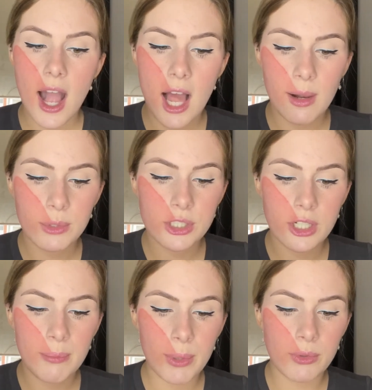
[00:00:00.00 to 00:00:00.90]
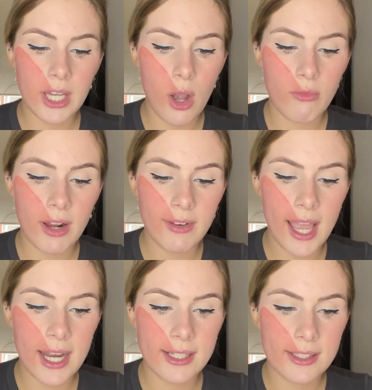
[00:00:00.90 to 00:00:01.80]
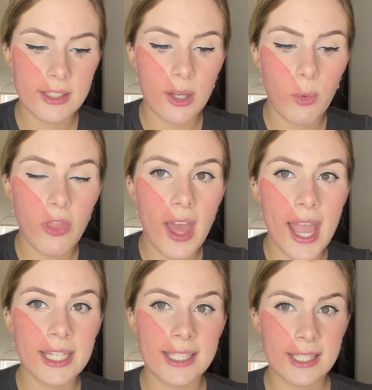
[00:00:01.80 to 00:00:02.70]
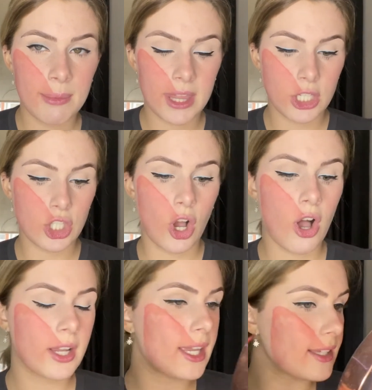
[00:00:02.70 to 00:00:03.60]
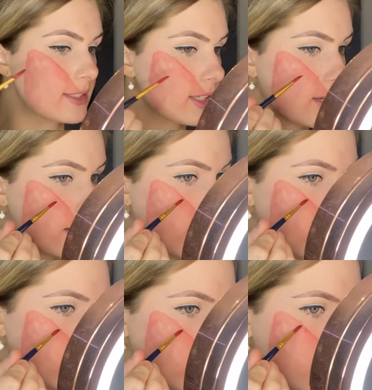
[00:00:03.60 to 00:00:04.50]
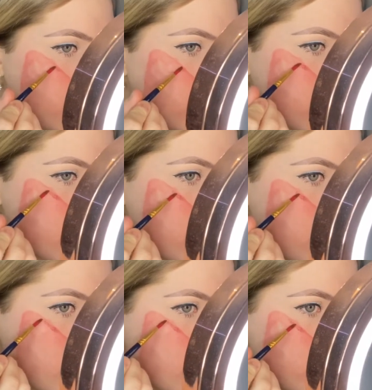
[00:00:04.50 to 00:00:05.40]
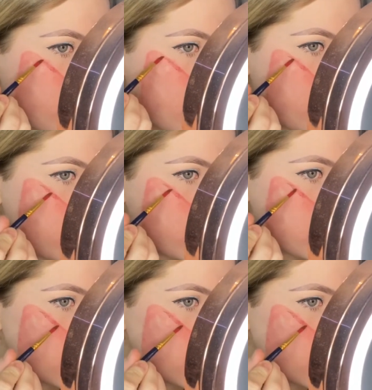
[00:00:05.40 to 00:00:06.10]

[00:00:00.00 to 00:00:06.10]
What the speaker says: I'm just going to build that up around the edges because I want the edges to be the darkest colour. And I'm just going to